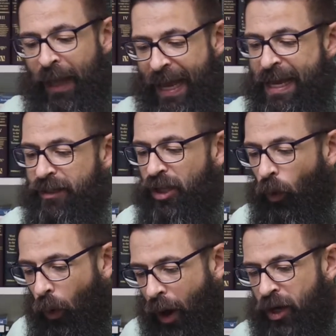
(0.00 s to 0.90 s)
He is
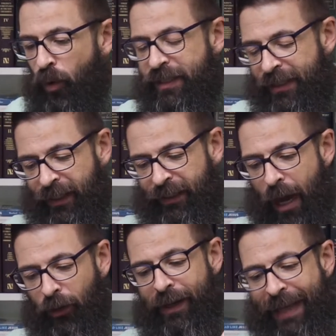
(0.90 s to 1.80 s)
the one who was in the
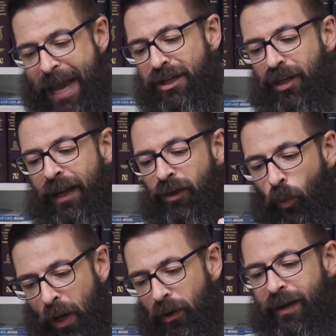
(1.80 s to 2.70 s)
congregation in
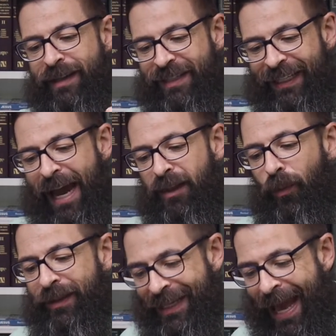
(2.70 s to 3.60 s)
the wilderness
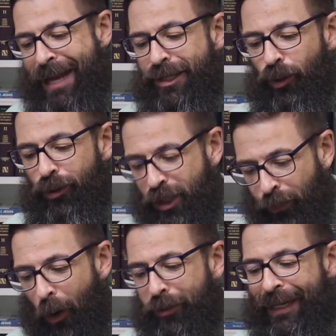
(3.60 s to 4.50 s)
together with the angel who
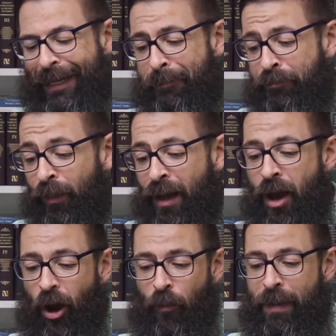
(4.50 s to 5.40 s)
spoke to him
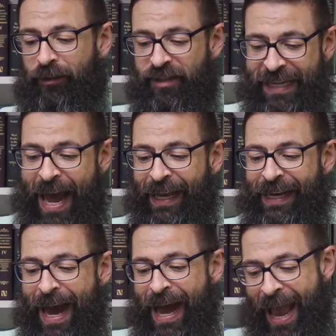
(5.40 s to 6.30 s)
on Mount
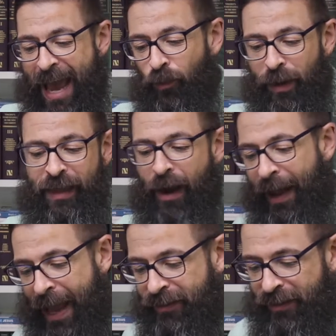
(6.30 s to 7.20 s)
Sinai and with
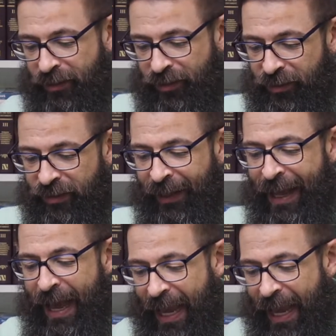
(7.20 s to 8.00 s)
our ancestors.